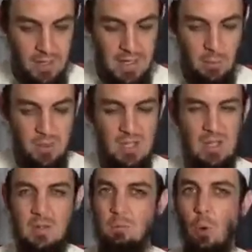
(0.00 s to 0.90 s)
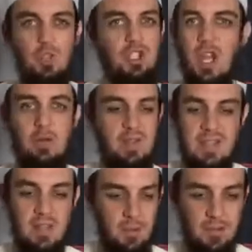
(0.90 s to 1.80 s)
He was his most generous
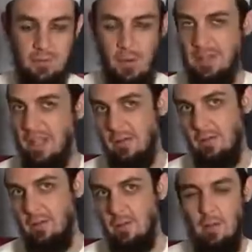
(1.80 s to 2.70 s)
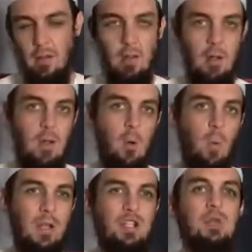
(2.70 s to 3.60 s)
in the month of Ramadan,
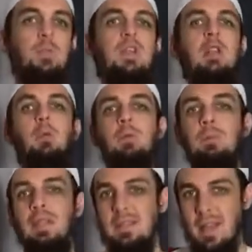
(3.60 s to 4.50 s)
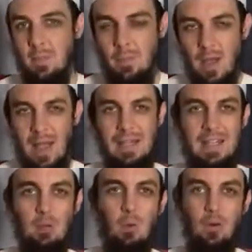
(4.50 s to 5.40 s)
when Jibreel would meet him and
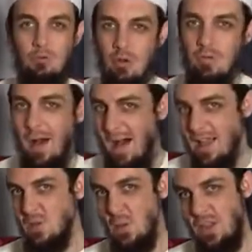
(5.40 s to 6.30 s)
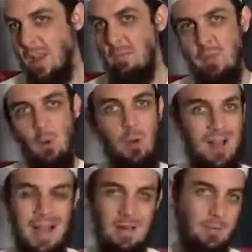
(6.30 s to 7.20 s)
he would revise with him the
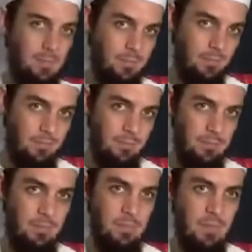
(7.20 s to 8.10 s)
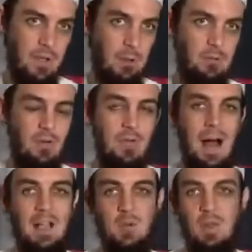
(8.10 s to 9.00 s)
Quran. He would
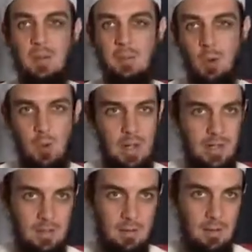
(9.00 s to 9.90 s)
revise with him the Quran.